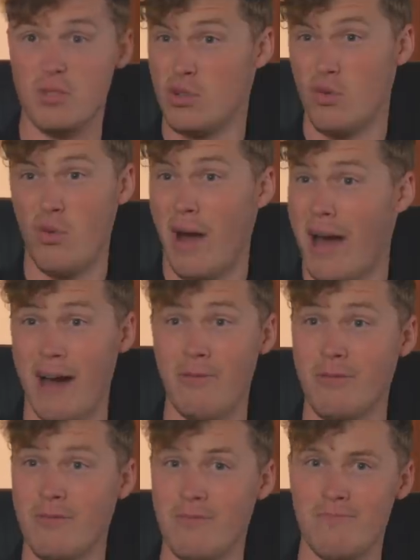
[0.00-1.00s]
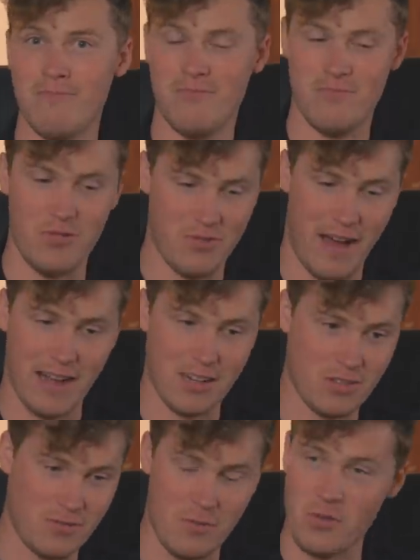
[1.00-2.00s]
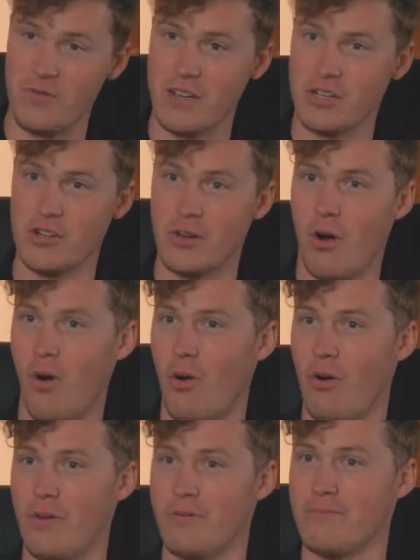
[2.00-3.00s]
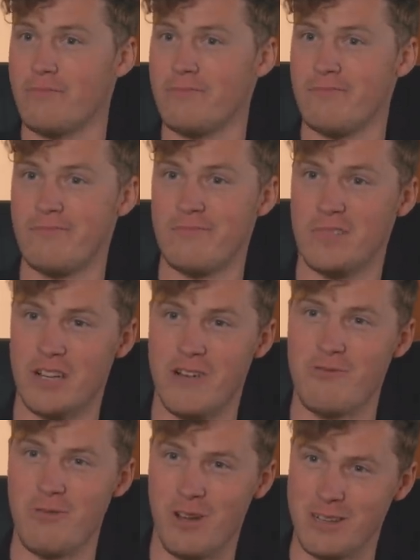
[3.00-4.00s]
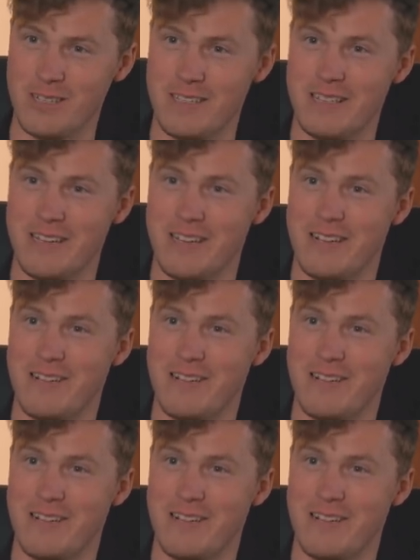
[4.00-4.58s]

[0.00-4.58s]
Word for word: sort out the facts from the fiction on the general licensing